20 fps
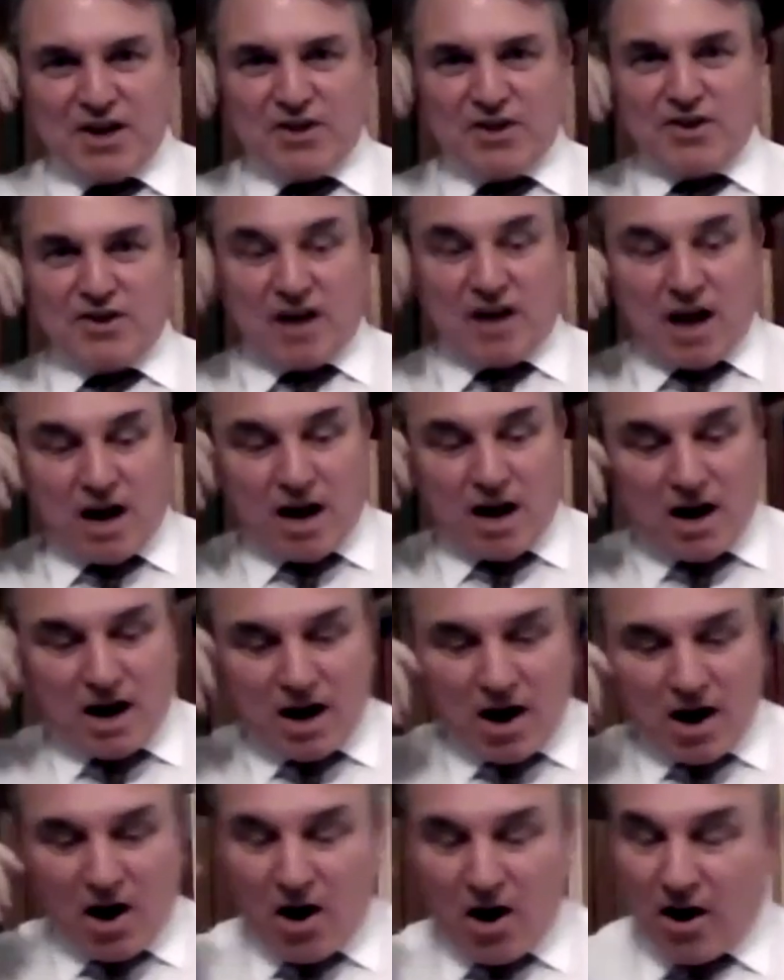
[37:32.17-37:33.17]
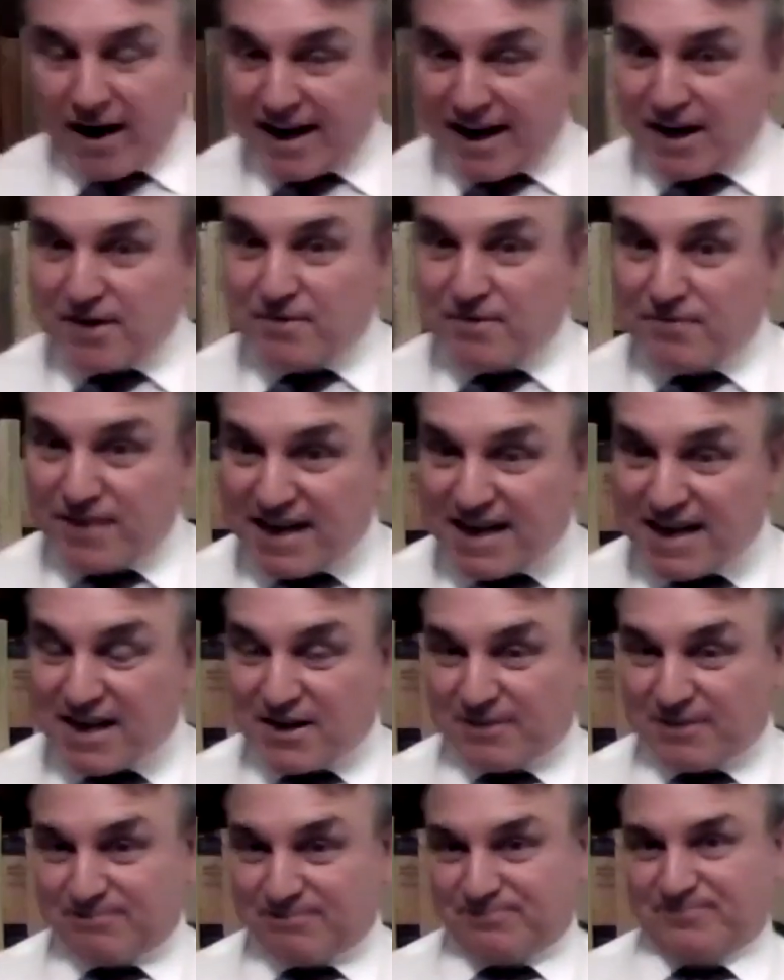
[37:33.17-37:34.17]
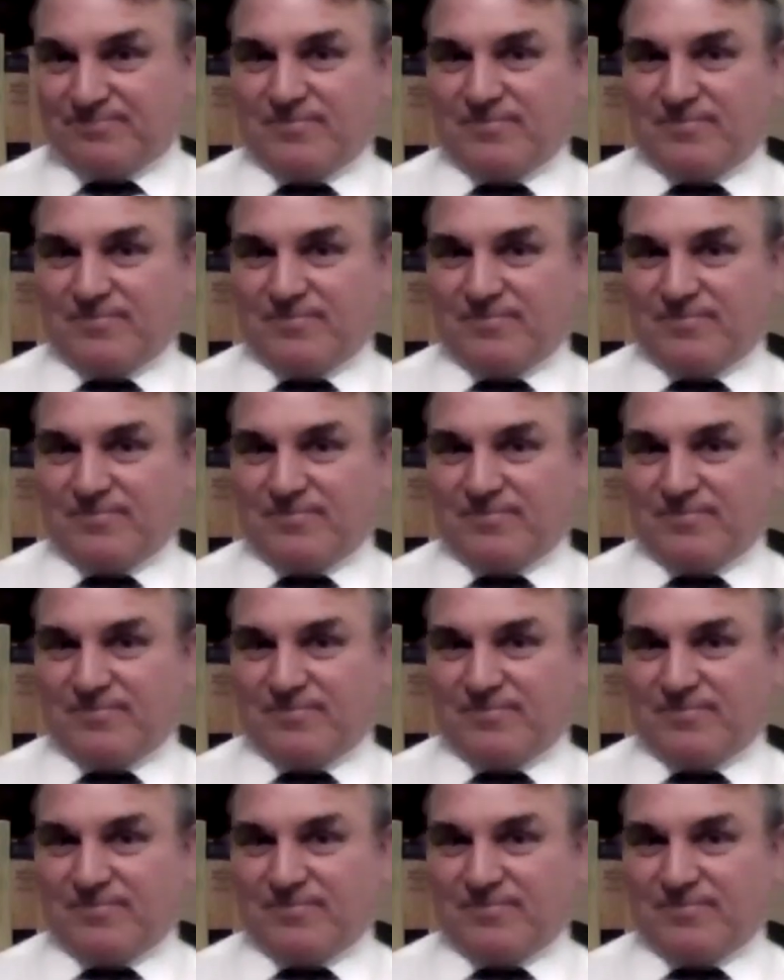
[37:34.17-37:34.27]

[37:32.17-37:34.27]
that uh, are inconvenient.